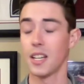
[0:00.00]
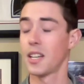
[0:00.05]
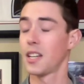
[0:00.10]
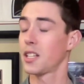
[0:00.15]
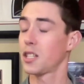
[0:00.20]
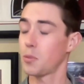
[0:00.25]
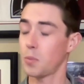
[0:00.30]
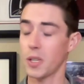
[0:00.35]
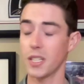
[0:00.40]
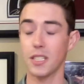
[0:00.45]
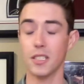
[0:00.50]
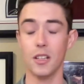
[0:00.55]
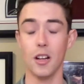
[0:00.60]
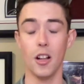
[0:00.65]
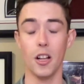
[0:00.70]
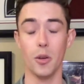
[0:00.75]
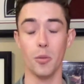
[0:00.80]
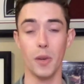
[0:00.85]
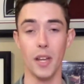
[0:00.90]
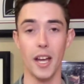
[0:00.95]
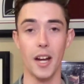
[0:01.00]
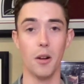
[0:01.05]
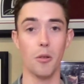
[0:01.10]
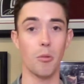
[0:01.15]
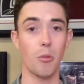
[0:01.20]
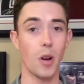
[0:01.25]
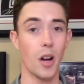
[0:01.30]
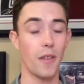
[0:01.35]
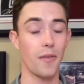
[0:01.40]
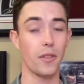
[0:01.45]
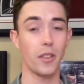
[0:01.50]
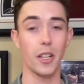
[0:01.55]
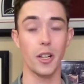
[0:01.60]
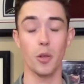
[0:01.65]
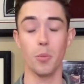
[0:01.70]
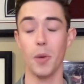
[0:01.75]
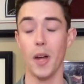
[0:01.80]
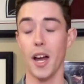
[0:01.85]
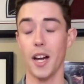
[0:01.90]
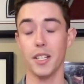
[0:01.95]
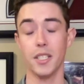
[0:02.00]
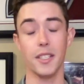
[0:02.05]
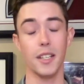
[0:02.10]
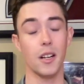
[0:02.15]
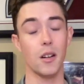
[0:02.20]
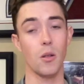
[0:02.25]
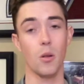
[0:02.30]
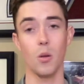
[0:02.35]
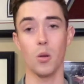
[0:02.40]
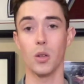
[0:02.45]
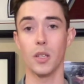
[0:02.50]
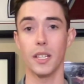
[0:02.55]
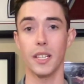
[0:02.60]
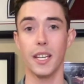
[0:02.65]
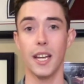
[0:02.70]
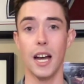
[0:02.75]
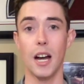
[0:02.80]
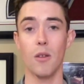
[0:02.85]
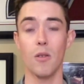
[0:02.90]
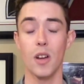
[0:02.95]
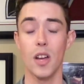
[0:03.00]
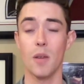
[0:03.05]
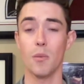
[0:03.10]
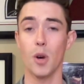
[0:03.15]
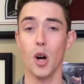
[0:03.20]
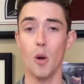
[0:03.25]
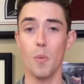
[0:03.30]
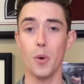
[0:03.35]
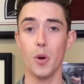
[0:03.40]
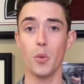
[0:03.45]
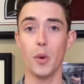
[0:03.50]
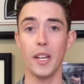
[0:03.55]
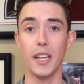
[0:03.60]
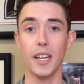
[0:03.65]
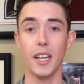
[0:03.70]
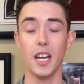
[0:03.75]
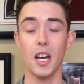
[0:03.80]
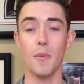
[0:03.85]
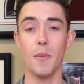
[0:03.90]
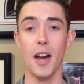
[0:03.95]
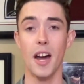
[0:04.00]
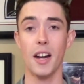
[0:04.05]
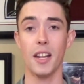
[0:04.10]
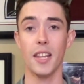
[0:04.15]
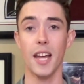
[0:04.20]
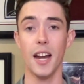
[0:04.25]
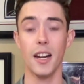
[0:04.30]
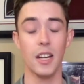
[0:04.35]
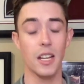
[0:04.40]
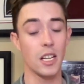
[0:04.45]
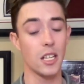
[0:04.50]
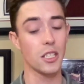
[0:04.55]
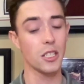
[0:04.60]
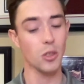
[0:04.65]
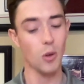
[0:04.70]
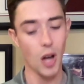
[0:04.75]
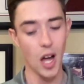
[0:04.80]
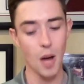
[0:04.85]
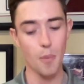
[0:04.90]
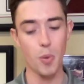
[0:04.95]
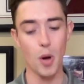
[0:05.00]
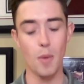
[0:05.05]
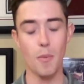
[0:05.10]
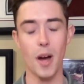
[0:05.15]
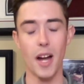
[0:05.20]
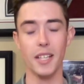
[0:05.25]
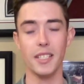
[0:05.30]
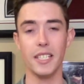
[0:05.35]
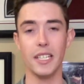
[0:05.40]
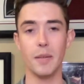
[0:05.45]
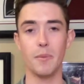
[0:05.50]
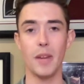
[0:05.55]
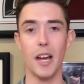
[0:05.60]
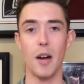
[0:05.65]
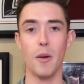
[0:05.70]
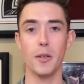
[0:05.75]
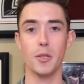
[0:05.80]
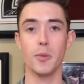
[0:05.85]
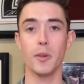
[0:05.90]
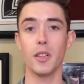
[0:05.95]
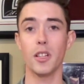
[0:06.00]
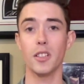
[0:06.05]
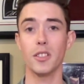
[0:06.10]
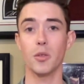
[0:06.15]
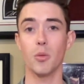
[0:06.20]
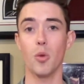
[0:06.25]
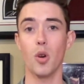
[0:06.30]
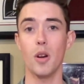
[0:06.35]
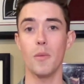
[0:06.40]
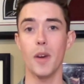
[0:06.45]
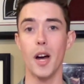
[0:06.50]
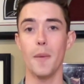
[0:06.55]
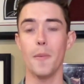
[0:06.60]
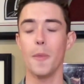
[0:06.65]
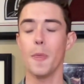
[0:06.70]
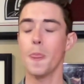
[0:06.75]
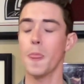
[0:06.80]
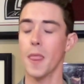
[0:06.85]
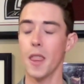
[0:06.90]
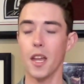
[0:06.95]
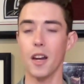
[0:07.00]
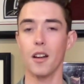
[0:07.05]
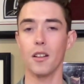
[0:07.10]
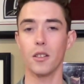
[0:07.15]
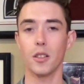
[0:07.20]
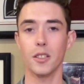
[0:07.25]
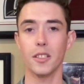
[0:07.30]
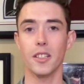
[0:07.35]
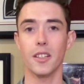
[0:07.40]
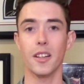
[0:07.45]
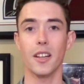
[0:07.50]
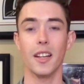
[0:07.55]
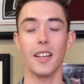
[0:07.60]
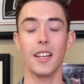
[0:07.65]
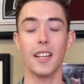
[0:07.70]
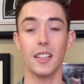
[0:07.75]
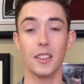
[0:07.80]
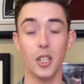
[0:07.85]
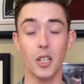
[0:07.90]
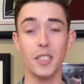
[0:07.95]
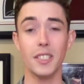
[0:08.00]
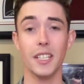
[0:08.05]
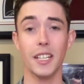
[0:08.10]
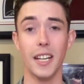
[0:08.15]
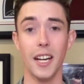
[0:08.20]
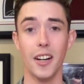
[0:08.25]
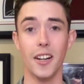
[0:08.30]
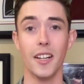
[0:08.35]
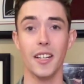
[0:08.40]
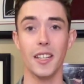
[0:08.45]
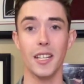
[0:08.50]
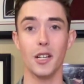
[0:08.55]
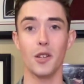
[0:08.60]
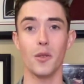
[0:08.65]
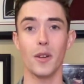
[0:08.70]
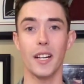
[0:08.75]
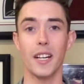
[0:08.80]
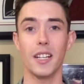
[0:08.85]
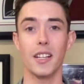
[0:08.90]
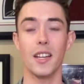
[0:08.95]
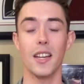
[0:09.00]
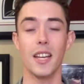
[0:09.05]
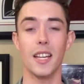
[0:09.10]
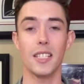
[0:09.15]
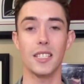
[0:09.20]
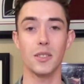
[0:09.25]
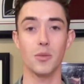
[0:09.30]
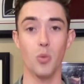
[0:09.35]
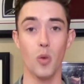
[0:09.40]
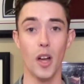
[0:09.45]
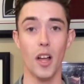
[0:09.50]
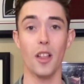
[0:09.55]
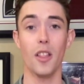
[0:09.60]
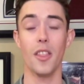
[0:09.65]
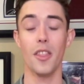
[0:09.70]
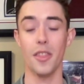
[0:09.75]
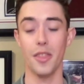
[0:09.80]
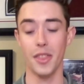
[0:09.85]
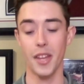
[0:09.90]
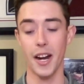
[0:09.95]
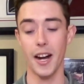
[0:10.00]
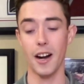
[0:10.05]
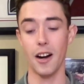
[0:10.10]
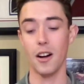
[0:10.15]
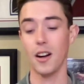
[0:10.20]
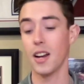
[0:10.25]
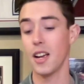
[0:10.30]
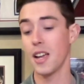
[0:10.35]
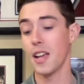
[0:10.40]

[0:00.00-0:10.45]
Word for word: It's been solid. We had a rough little patch there. Holy cow. Hoping we can come out of that. So hop on my team now as we look to warm up, and I'll look to you to look to carry to the green as well there.